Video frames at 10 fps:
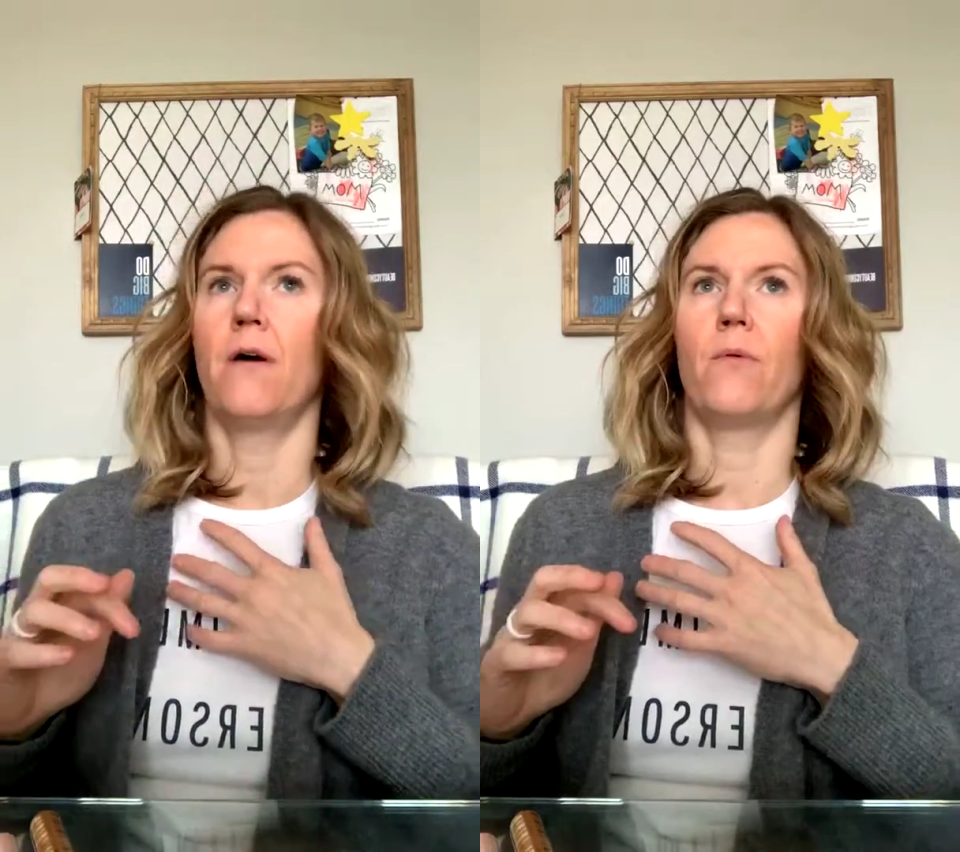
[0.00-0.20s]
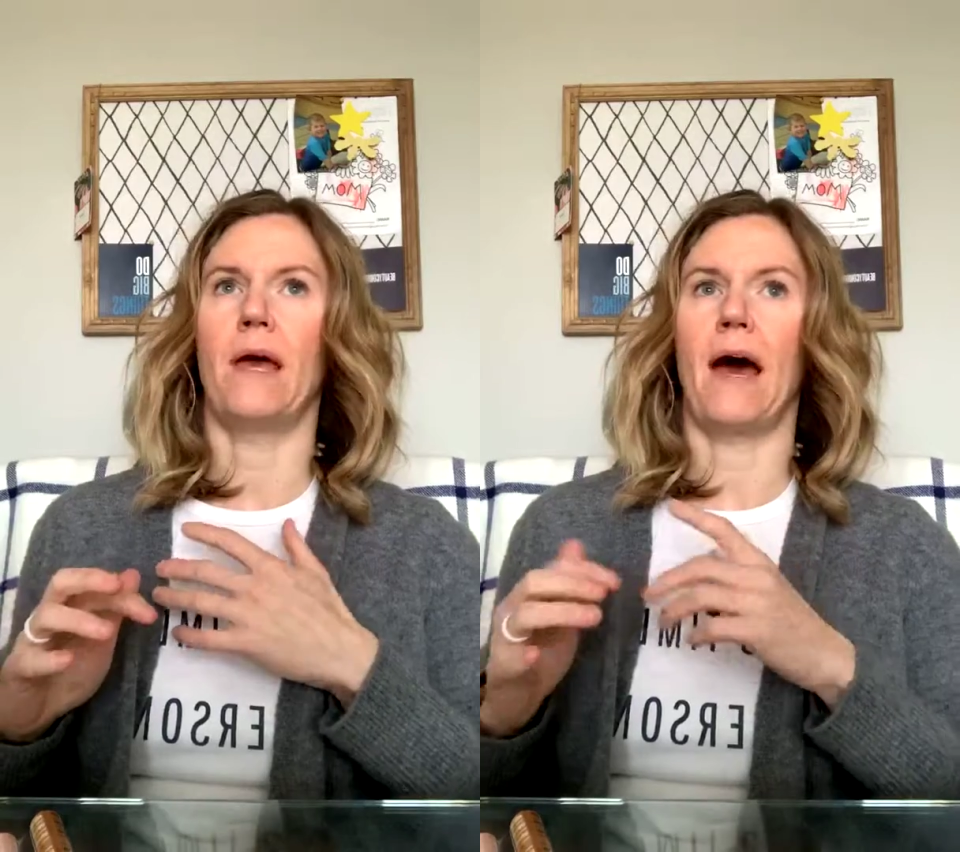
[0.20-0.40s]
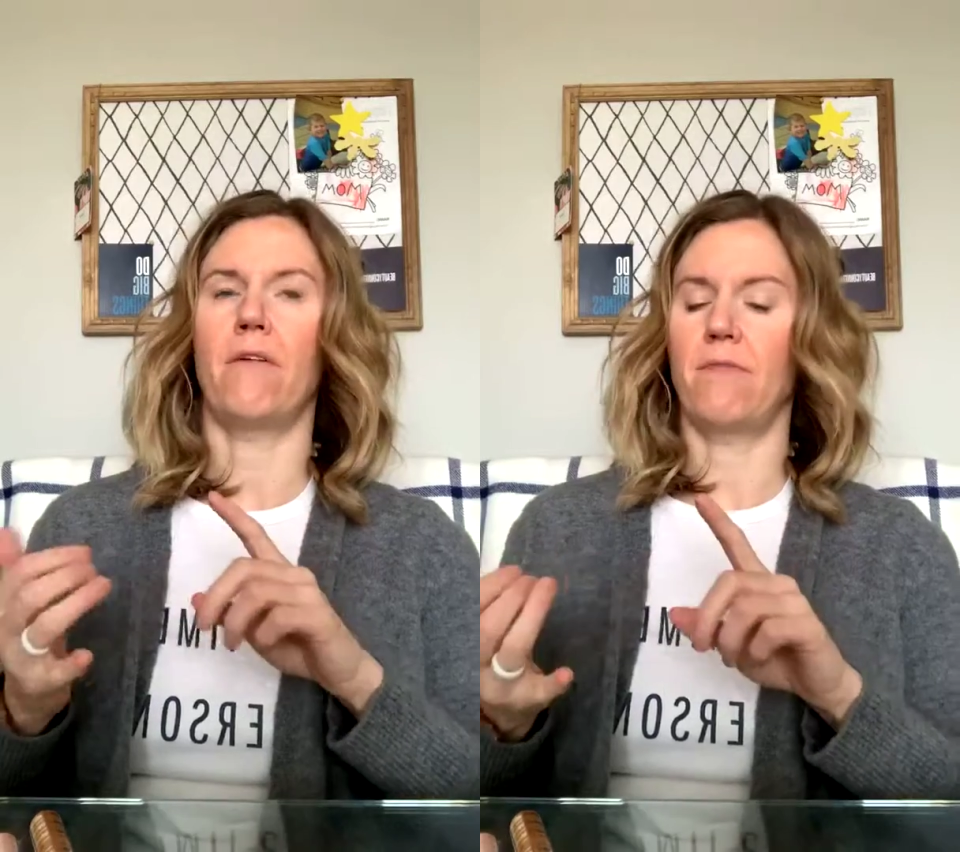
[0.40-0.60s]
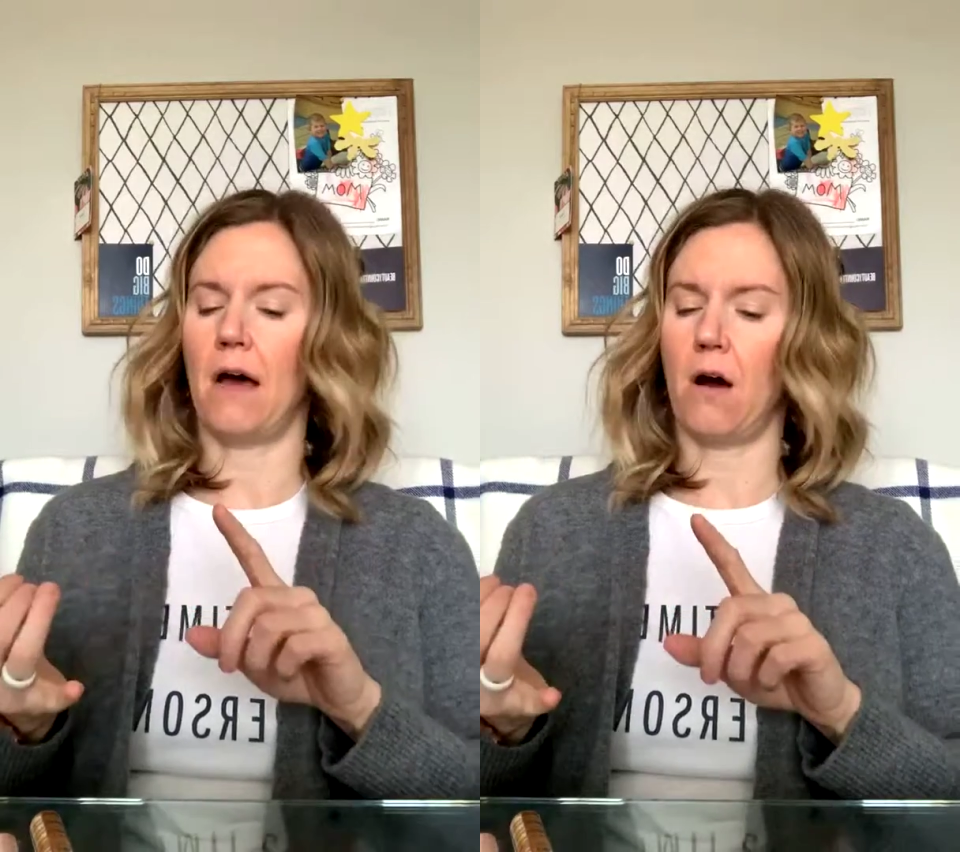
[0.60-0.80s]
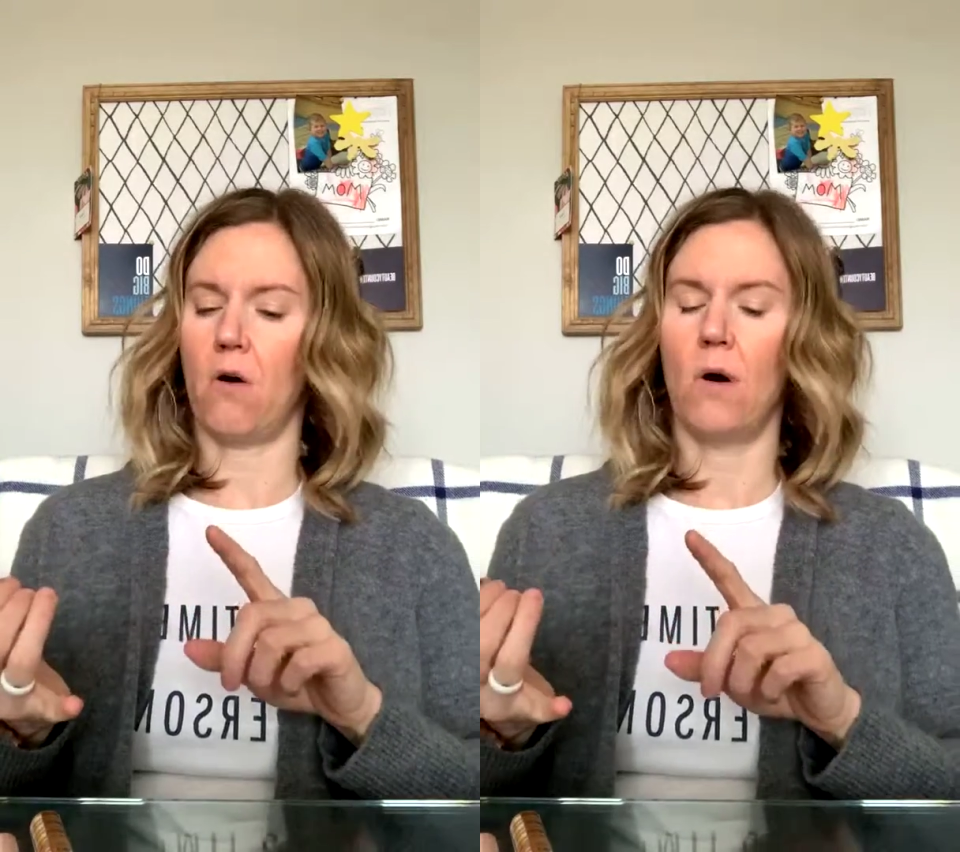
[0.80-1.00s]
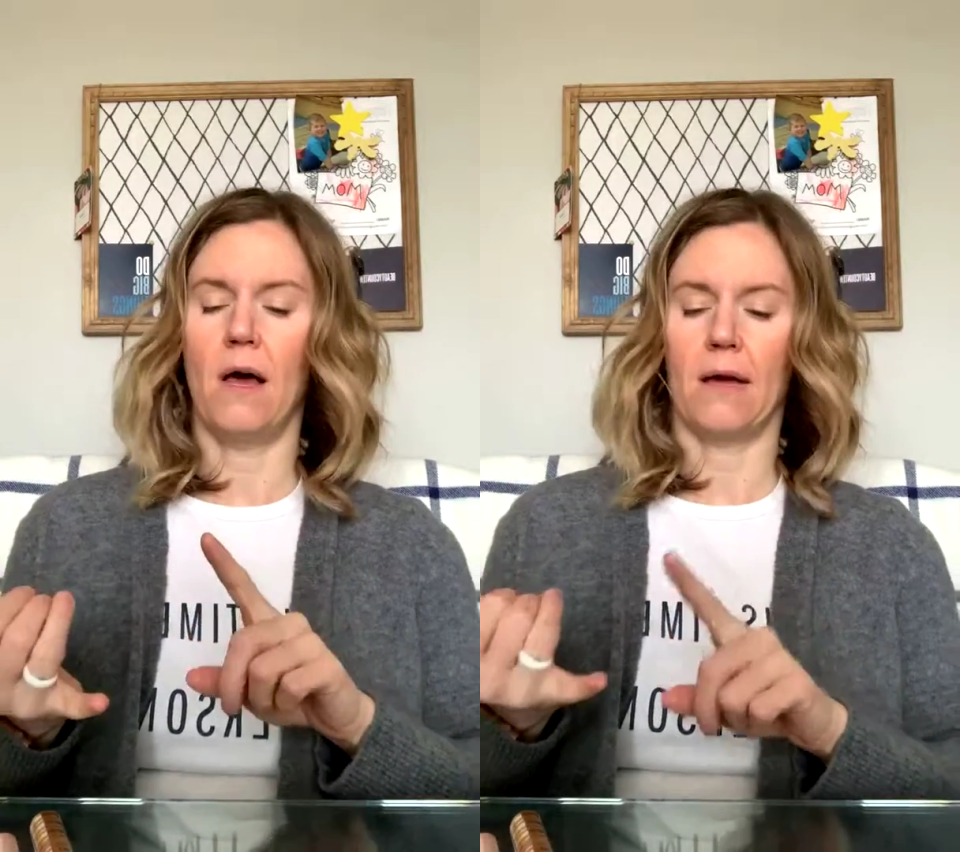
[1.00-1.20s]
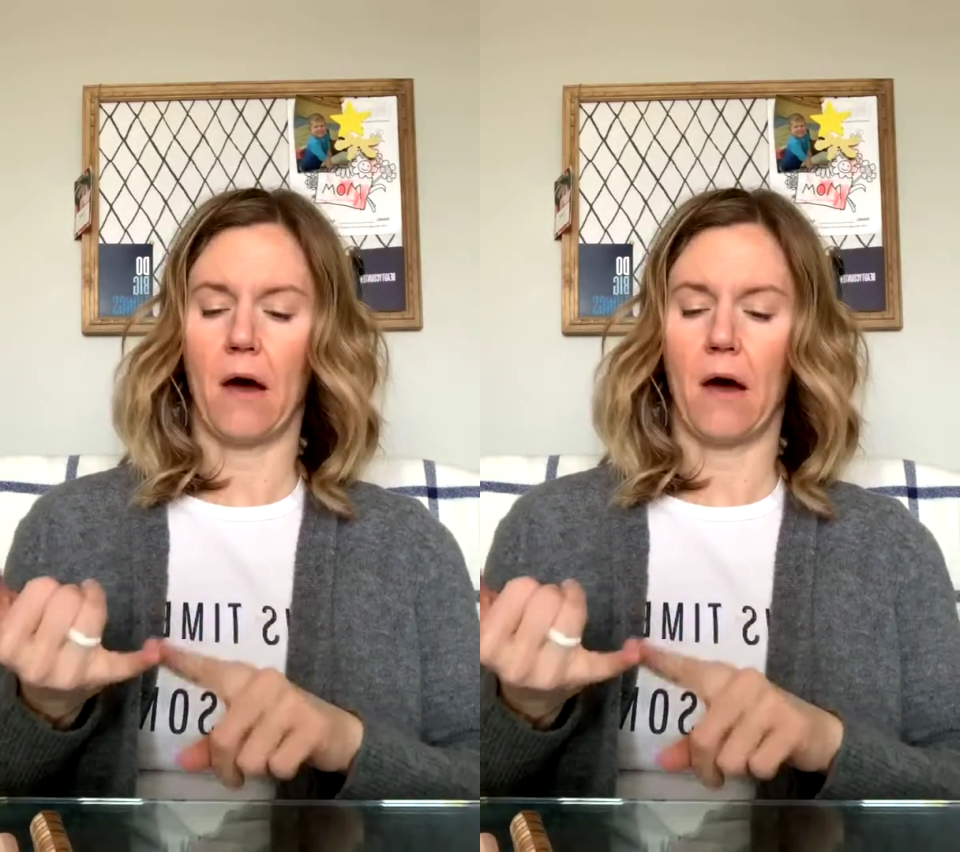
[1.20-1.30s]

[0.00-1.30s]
We have now